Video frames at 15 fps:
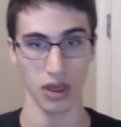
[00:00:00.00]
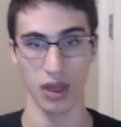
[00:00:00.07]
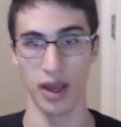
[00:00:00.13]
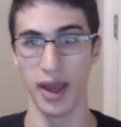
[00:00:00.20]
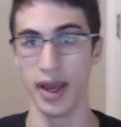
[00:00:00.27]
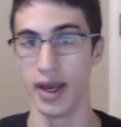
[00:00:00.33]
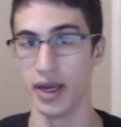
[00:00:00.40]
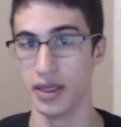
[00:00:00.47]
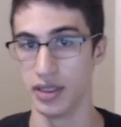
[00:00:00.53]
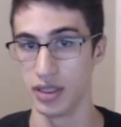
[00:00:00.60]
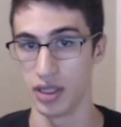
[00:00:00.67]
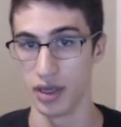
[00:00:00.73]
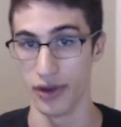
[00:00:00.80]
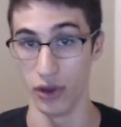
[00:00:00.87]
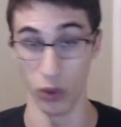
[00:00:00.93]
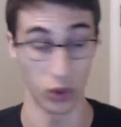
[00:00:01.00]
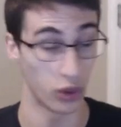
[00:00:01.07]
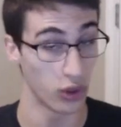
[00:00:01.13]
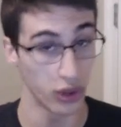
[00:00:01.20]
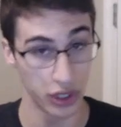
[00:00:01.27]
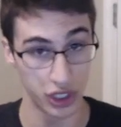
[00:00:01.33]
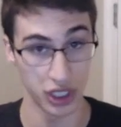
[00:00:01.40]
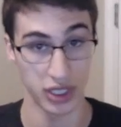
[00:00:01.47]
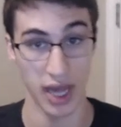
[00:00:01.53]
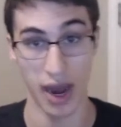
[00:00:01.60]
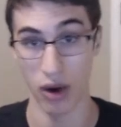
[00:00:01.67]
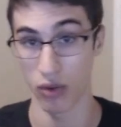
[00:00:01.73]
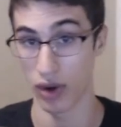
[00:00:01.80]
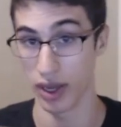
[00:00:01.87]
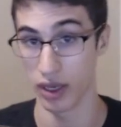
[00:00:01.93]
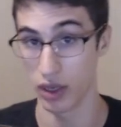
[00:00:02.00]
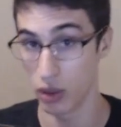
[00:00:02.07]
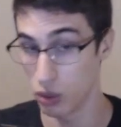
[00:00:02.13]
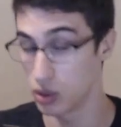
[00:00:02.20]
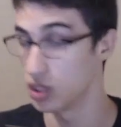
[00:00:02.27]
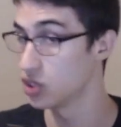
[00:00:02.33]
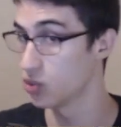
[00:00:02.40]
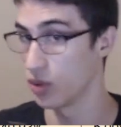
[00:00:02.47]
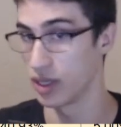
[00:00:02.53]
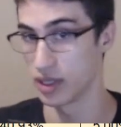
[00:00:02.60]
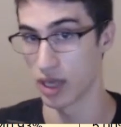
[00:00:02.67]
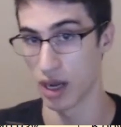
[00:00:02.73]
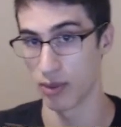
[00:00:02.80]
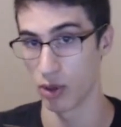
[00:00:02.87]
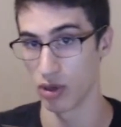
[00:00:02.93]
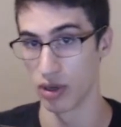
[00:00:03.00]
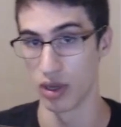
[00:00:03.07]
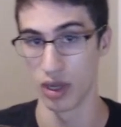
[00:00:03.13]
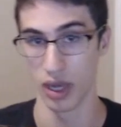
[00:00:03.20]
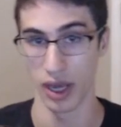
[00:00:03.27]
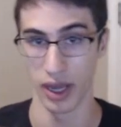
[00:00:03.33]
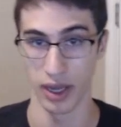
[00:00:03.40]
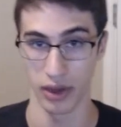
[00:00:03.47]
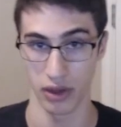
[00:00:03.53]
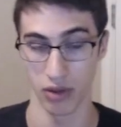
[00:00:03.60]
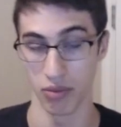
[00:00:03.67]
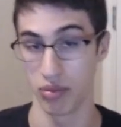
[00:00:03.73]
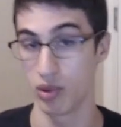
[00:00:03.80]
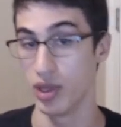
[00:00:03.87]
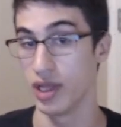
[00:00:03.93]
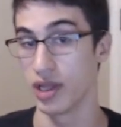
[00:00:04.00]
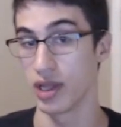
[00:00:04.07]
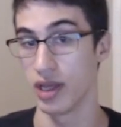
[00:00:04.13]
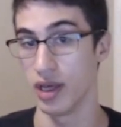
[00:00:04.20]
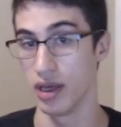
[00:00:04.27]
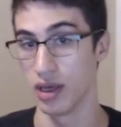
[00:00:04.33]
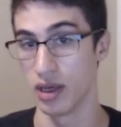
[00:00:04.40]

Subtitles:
And you could just outright use a swing timer and completely